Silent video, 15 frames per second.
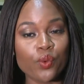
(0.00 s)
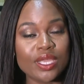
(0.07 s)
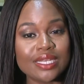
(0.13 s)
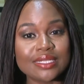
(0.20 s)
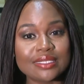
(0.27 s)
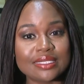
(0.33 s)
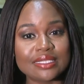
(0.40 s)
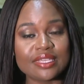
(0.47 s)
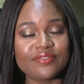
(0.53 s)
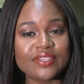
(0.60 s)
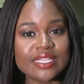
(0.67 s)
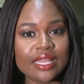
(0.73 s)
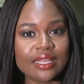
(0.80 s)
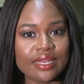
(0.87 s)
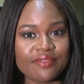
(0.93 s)
Witnesses
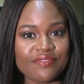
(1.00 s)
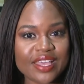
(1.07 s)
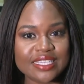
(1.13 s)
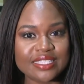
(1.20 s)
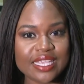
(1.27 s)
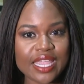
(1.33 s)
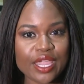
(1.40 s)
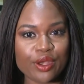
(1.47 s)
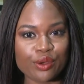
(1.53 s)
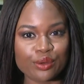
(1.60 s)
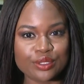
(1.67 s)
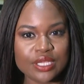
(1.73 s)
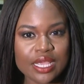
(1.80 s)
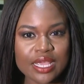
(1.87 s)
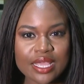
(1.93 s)
even telling
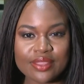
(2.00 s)
investigators